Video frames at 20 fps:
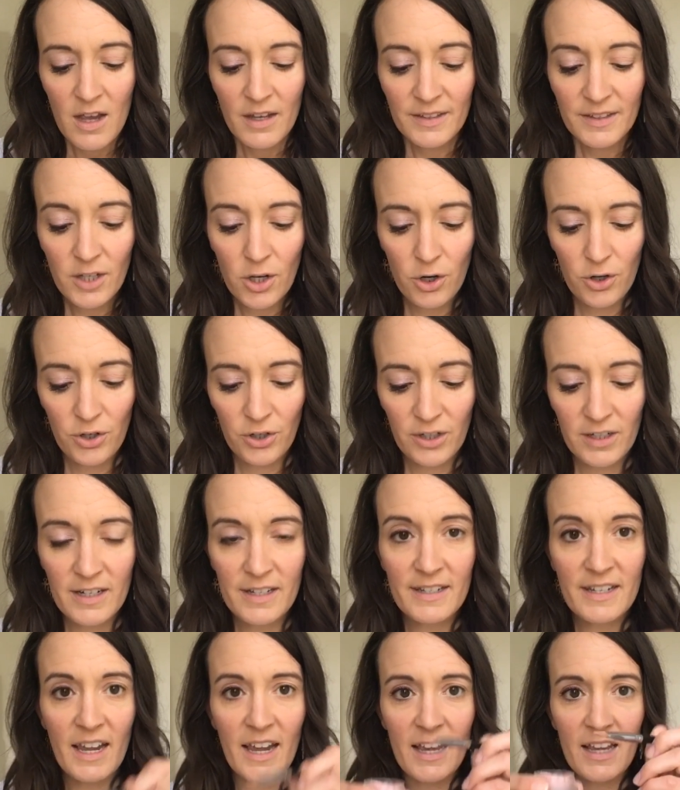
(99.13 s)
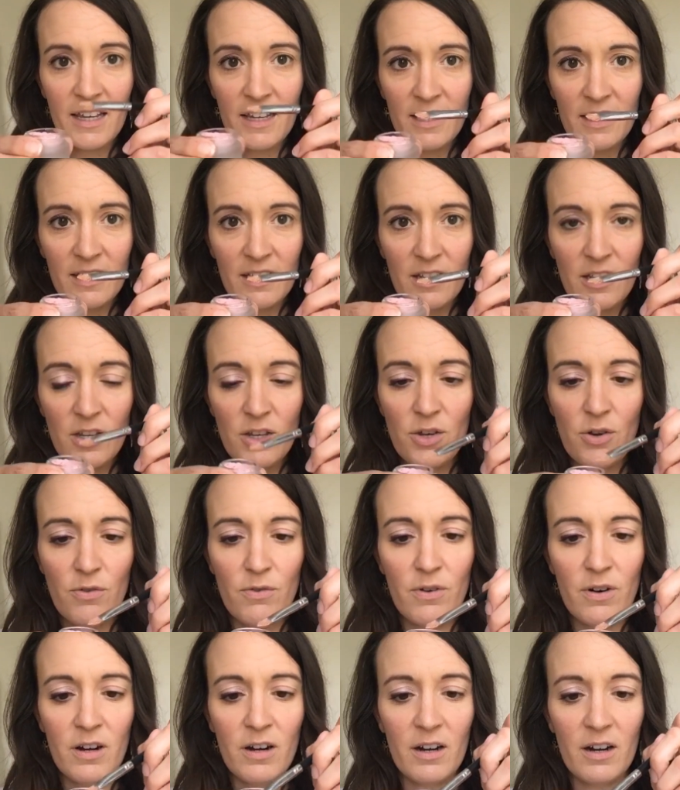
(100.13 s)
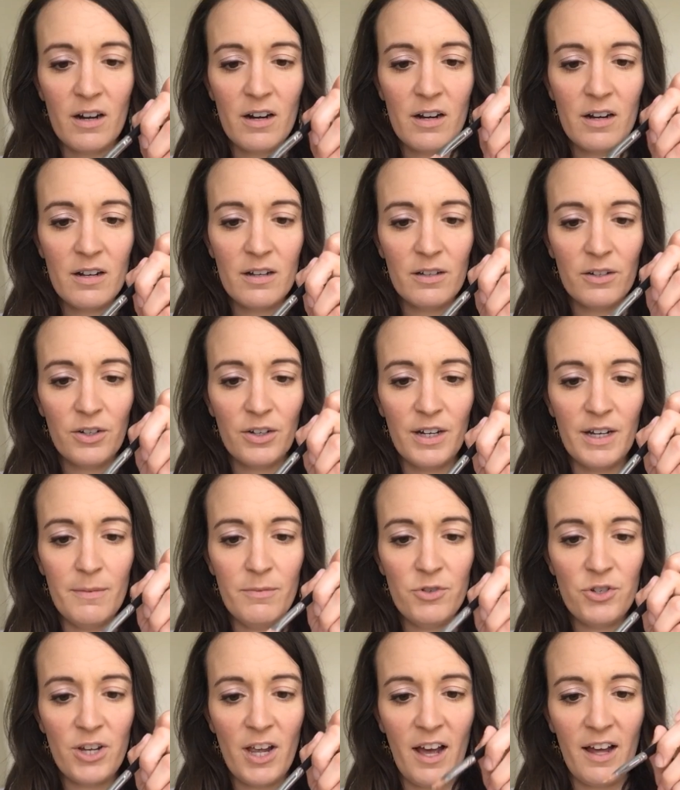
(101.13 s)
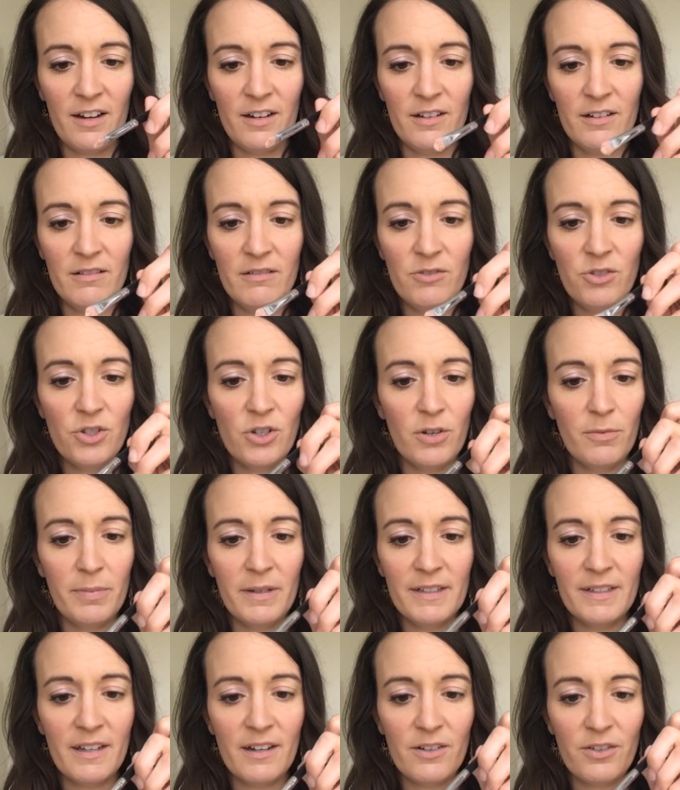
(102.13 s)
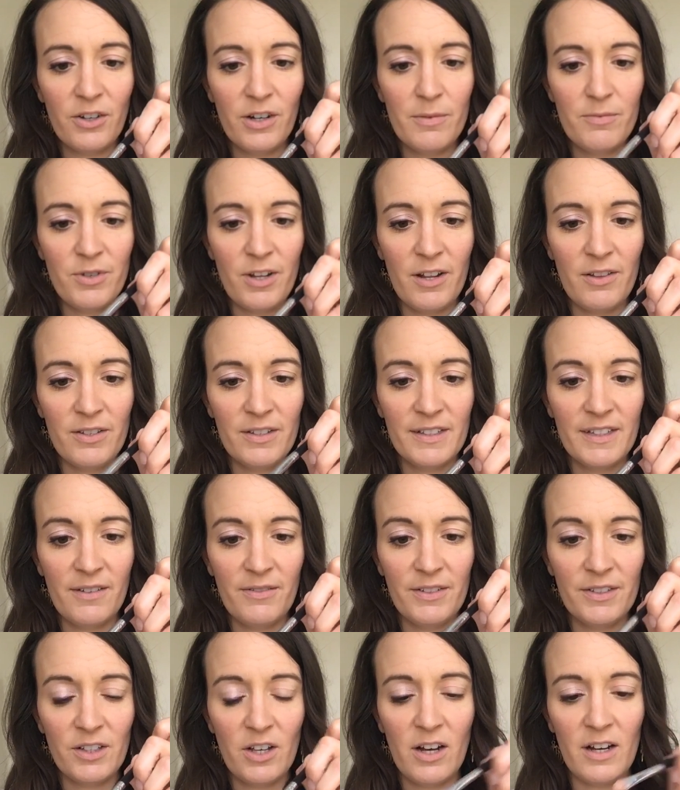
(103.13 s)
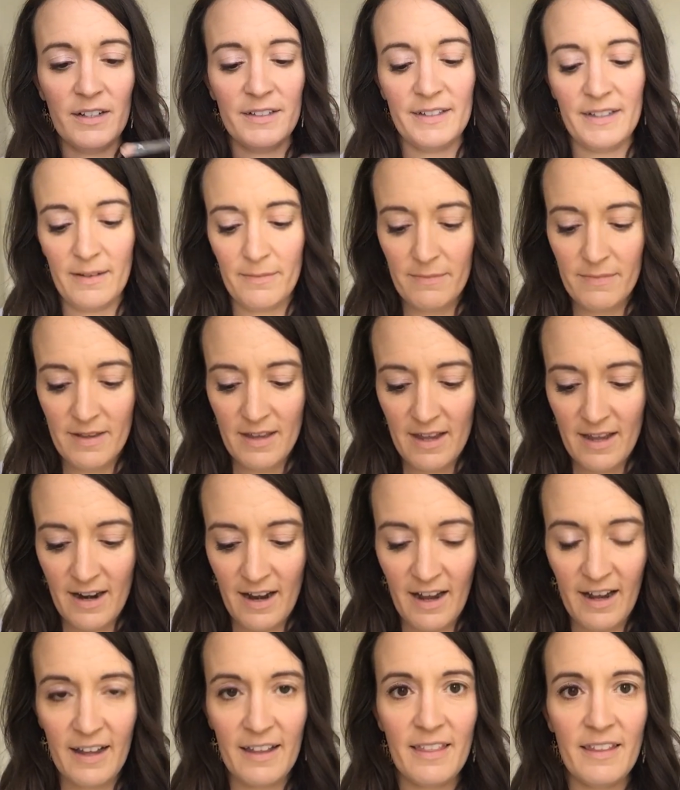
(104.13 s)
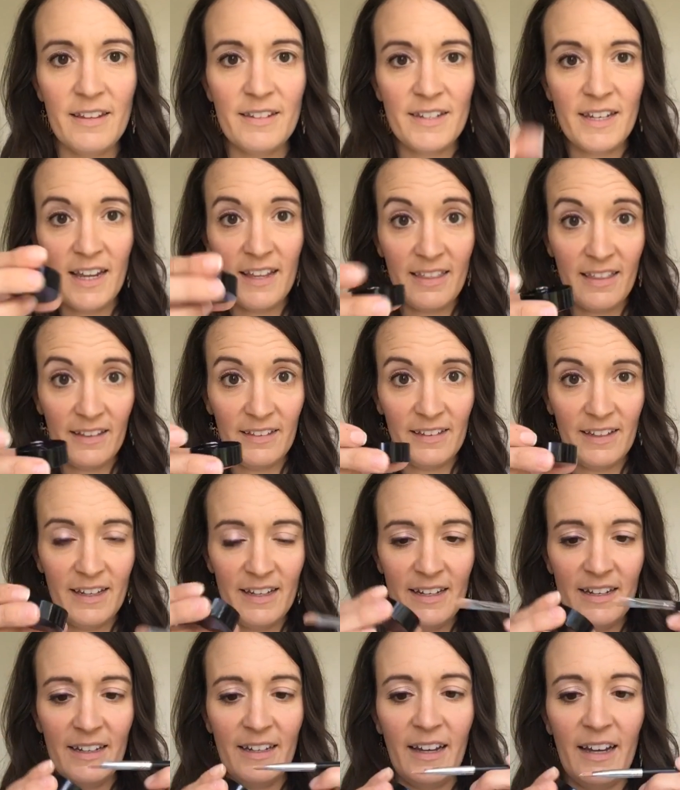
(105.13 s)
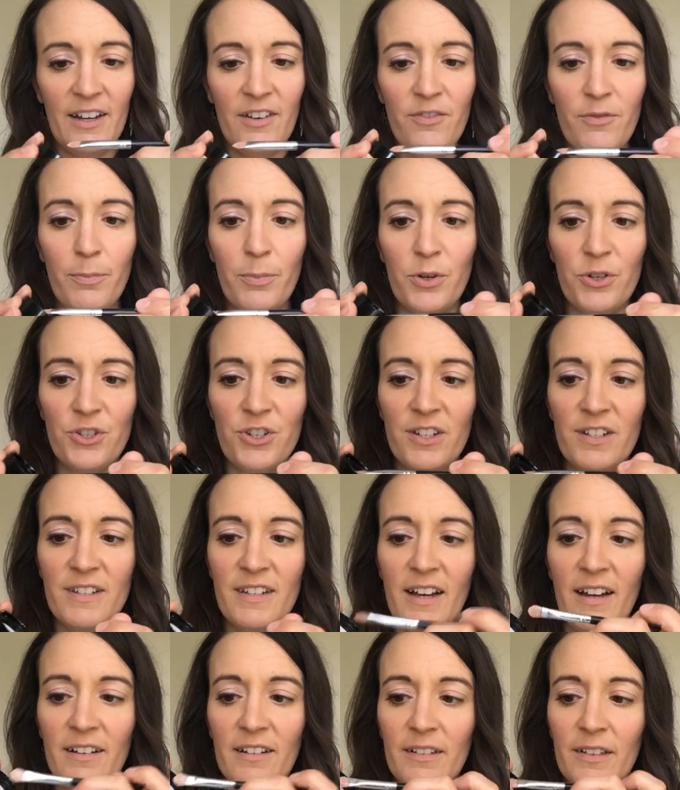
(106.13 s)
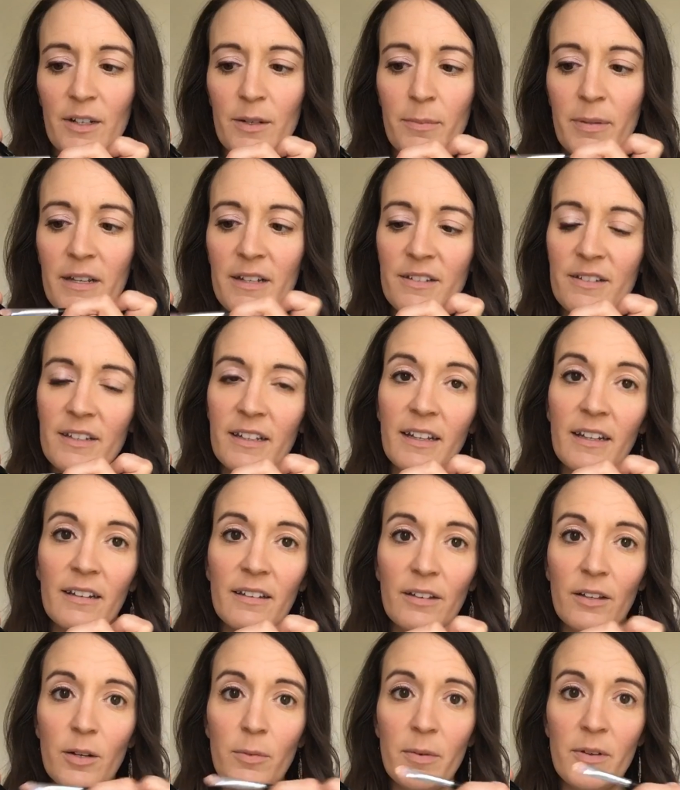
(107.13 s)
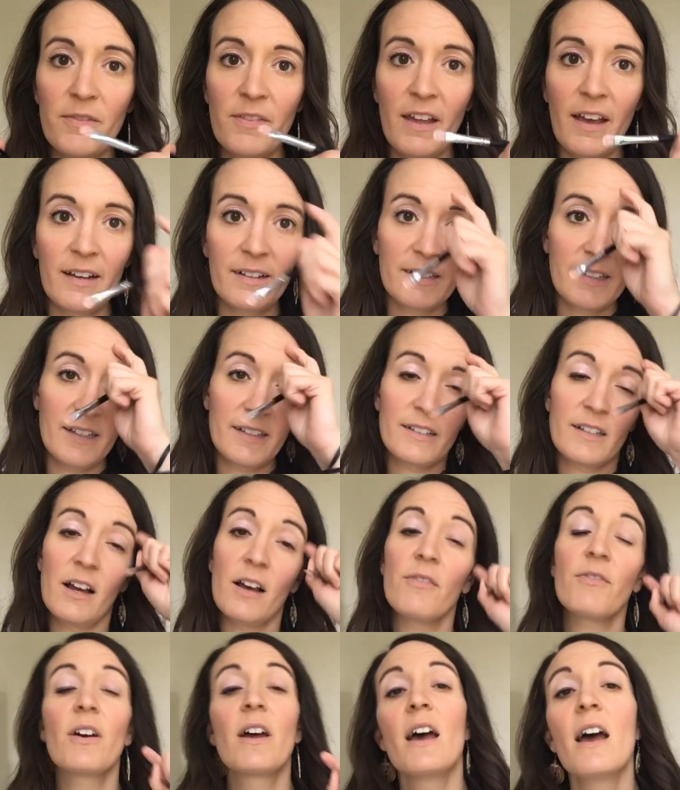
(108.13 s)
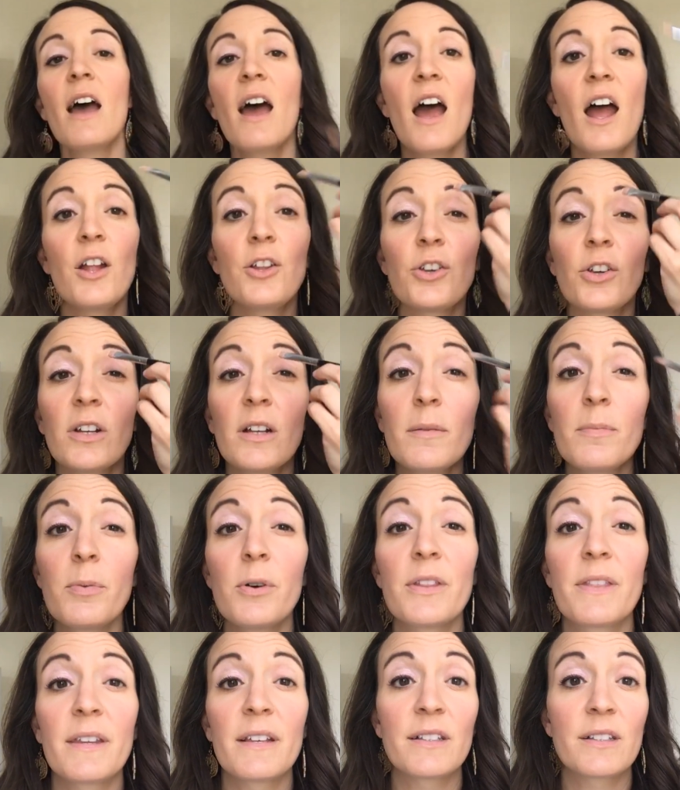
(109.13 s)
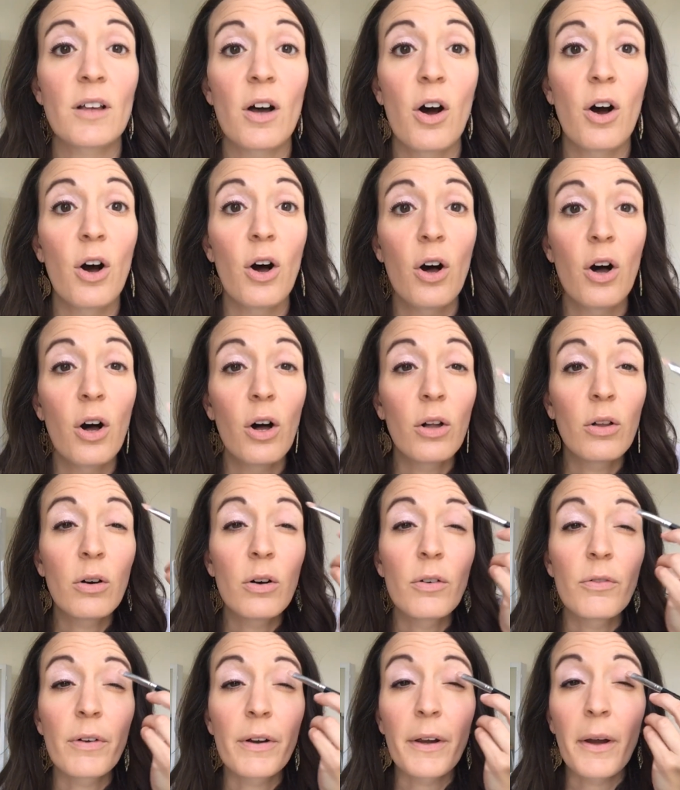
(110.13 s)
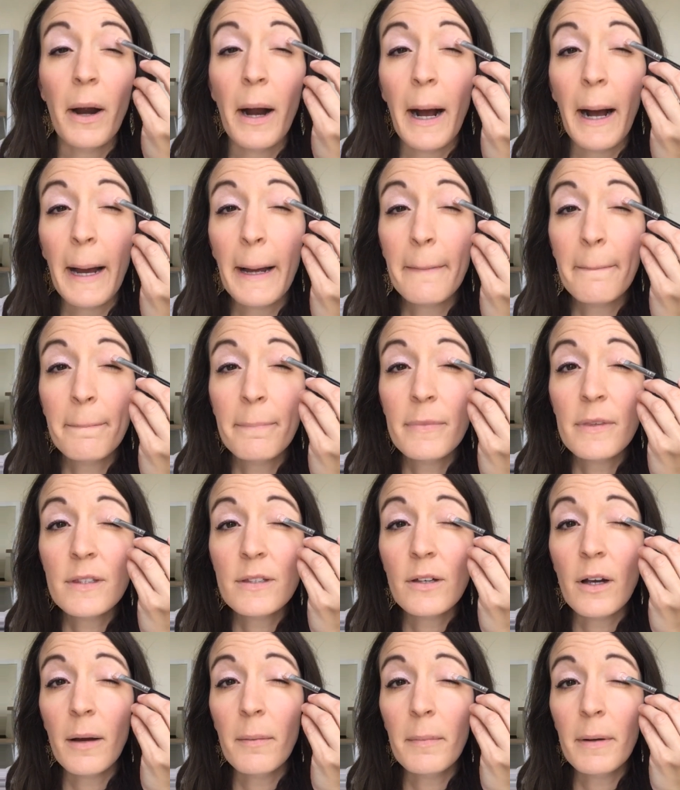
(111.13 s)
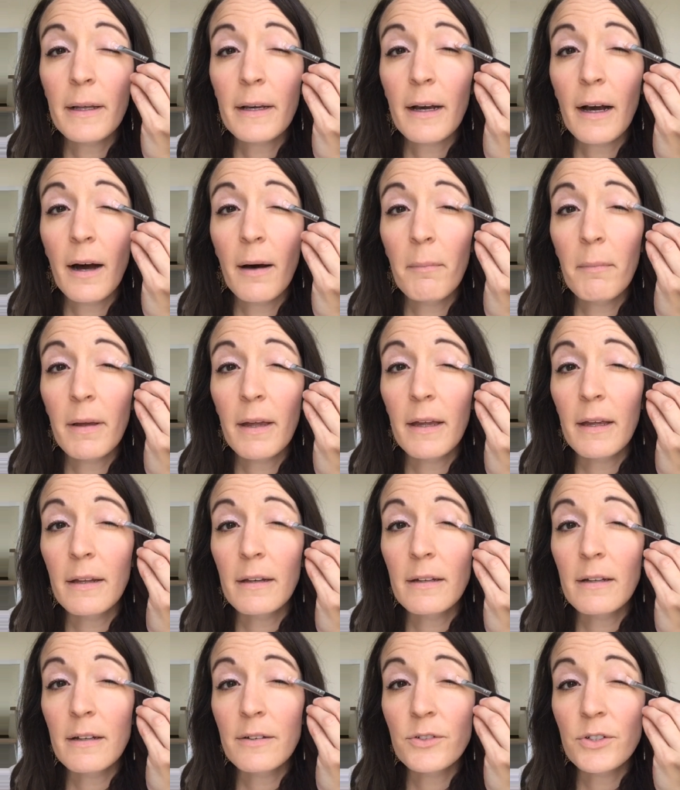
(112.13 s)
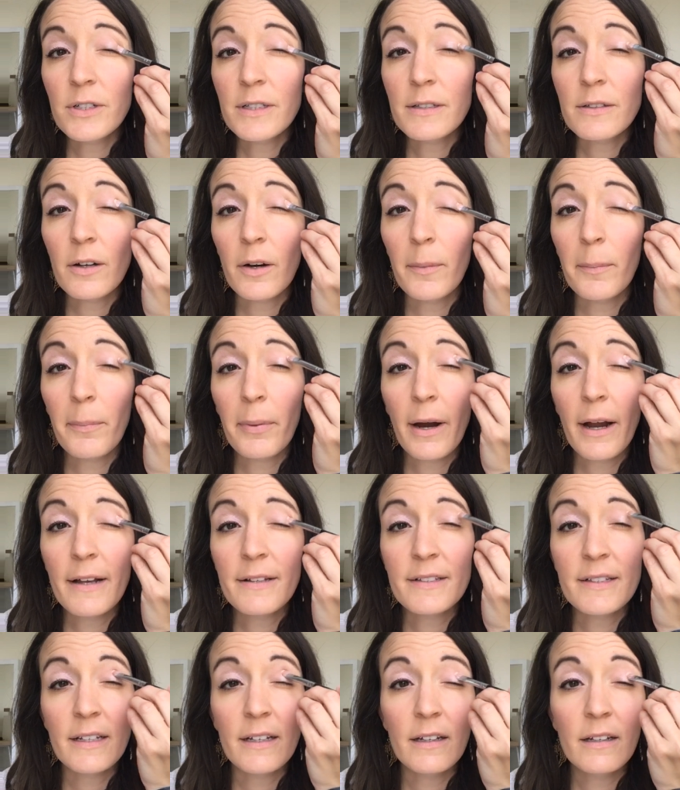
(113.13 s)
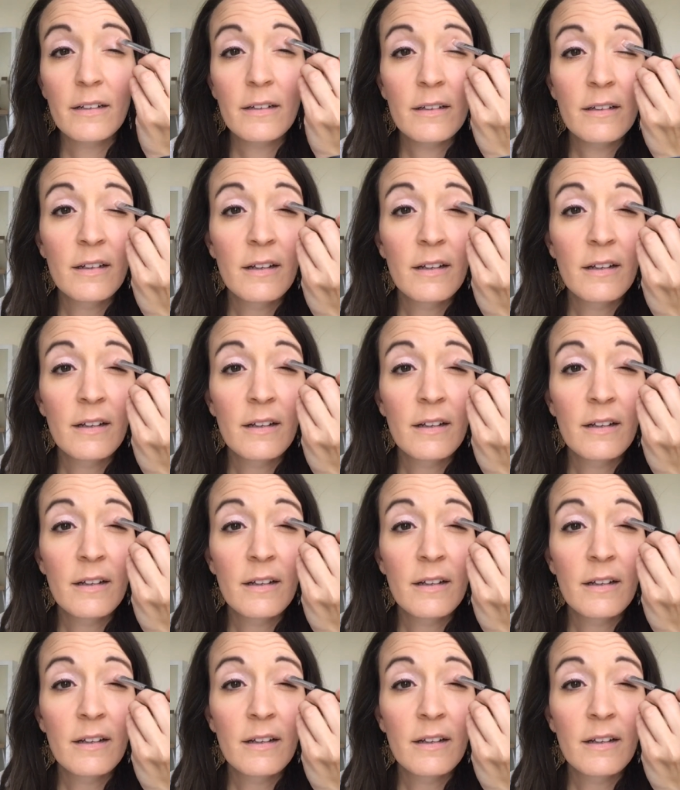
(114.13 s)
So you're gonna take your cream shadow. Don't be scared of cream shadow, this stuff is awesome. And I then take the lid and kind of push it down a little bit to get a little bit of the excess off. And you're gonna put this all over your eye. So I'm gonna come in and just start pressing.